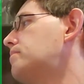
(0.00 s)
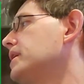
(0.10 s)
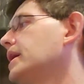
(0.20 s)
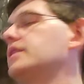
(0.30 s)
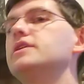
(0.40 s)

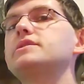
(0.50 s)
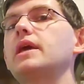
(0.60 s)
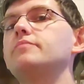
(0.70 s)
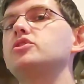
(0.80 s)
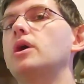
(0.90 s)
yeah, this
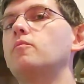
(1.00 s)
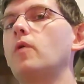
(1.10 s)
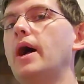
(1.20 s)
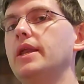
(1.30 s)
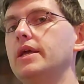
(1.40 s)
game,
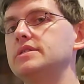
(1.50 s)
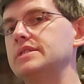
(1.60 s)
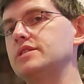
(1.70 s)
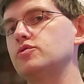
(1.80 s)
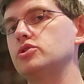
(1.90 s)
JOMRATI,
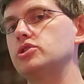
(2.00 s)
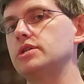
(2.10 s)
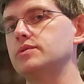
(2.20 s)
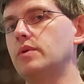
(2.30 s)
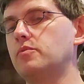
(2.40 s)
stands for
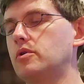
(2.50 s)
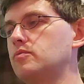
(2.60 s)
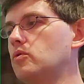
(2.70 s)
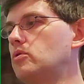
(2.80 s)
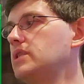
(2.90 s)
just one more
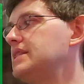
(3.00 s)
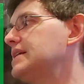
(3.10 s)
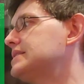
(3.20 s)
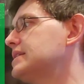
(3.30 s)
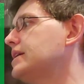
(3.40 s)
roll, and
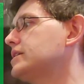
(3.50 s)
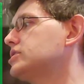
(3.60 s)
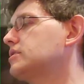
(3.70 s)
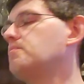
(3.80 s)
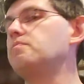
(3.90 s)
that's
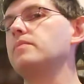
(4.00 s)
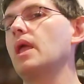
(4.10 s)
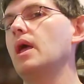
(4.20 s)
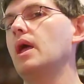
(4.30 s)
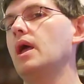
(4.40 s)
it.
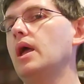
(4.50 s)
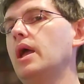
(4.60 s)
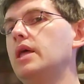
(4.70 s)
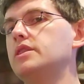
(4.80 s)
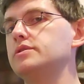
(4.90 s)

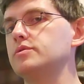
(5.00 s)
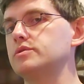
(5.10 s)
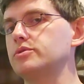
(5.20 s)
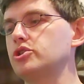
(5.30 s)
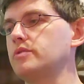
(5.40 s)
And this was
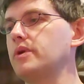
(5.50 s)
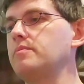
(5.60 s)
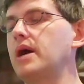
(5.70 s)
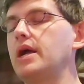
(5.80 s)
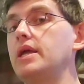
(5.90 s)
originally written
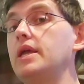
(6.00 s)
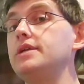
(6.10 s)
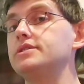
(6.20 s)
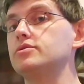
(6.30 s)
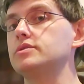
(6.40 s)
by
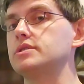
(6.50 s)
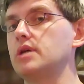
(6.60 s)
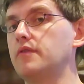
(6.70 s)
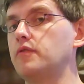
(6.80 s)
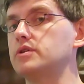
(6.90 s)
Eastern
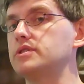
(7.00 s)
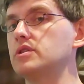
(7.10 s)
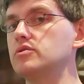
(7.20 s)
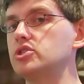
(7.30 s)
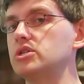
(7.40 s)
Software
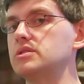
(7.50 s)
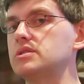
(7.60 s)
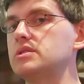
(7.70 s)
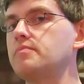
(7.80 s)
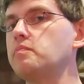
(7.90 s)

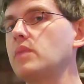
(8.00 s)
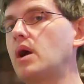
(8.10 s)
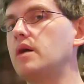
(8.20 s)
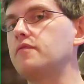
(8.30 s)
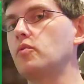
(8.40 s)
Solutions
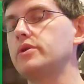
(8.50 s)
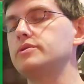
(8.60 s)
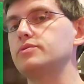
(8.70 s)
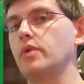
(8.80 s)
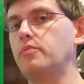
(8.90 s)
for
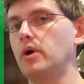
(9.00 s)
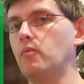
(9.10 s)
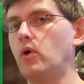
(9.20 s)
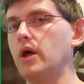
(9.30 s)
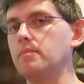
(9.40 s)
Windows
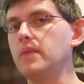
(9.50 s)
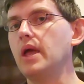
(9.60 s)
3.1.